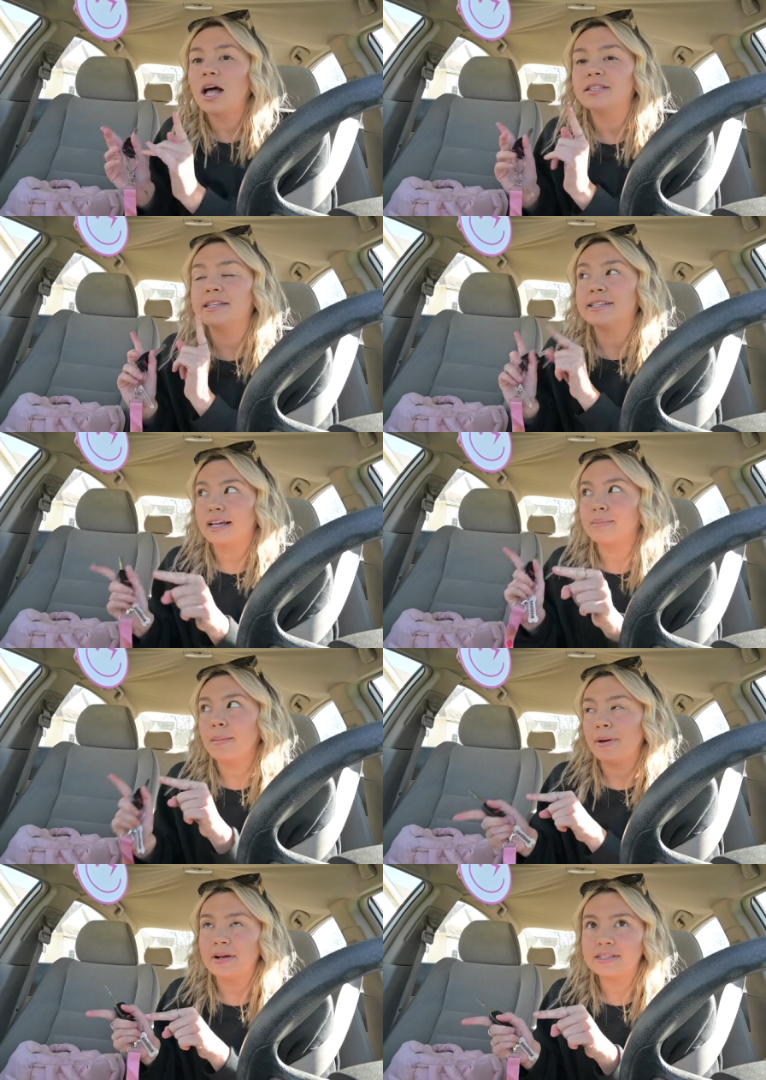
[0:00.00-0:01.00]
Since I stayed at my
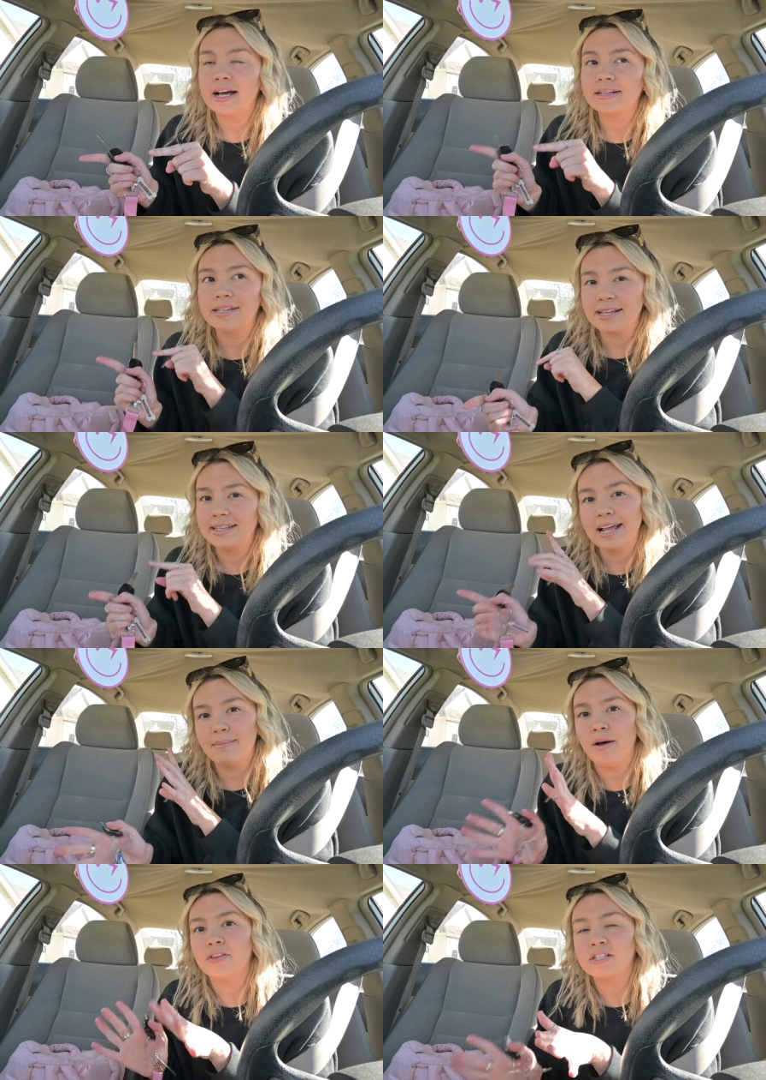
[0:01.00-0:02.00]
parents' house last night and I'm
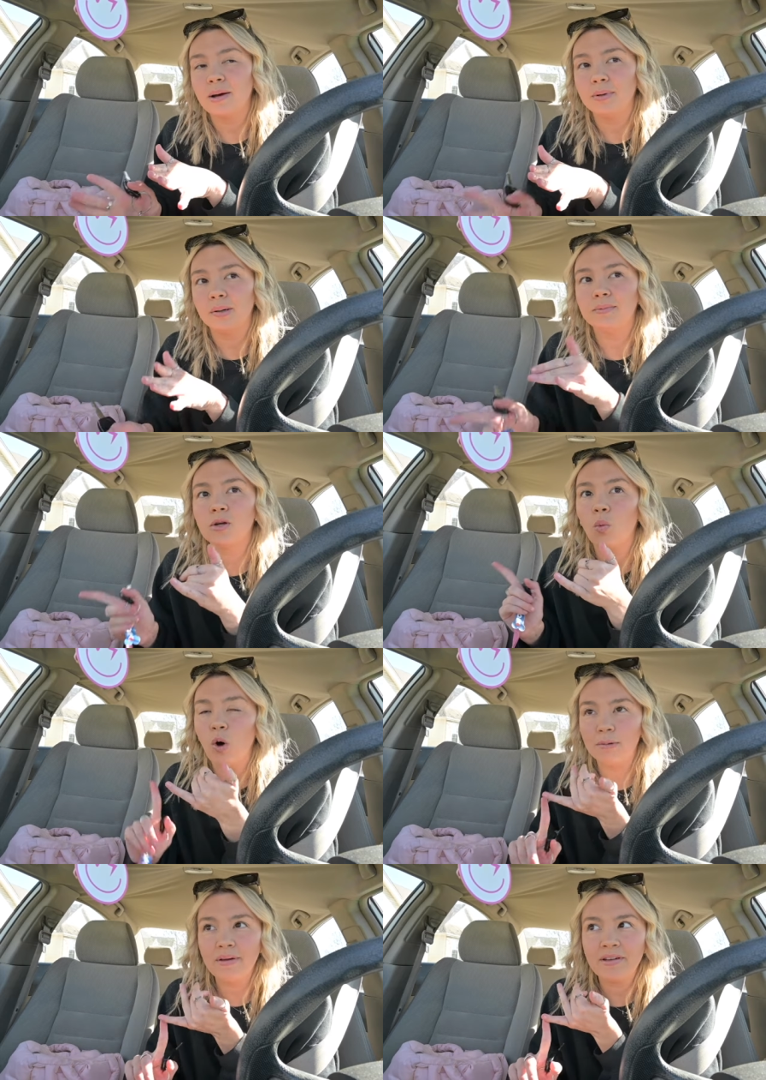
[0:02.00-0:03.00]
out in the suburbs,
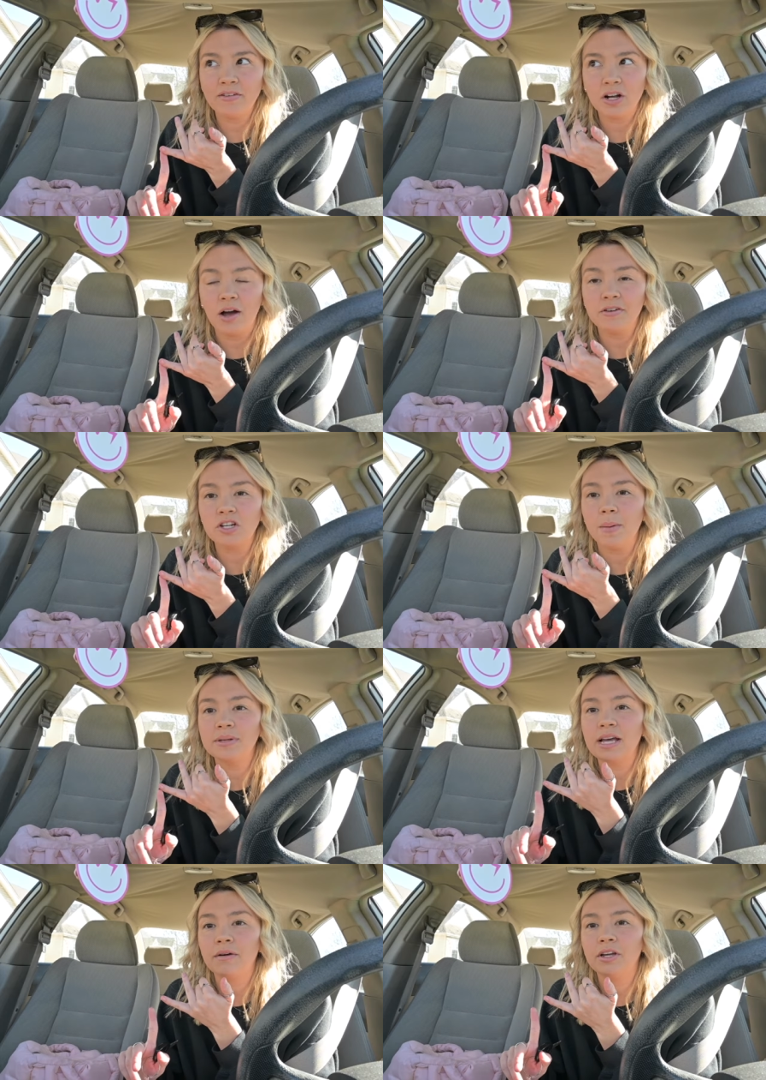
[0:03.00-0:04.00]
one, my favorite coffee shop
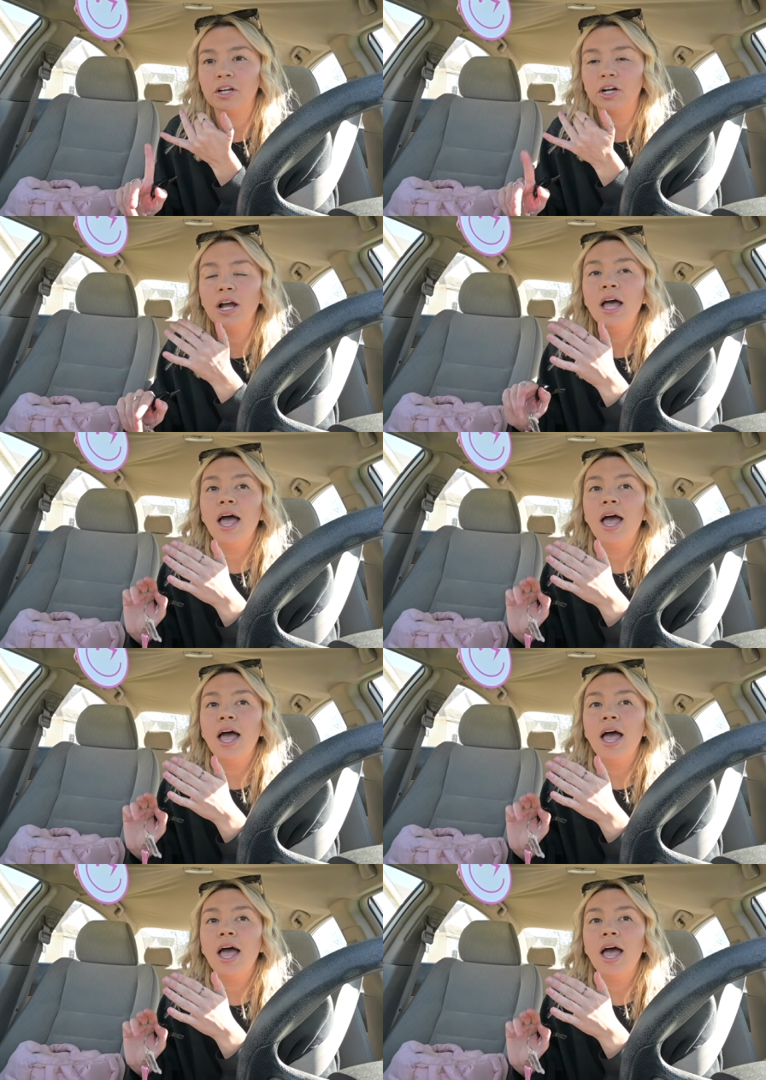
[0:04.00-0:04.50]
is out here.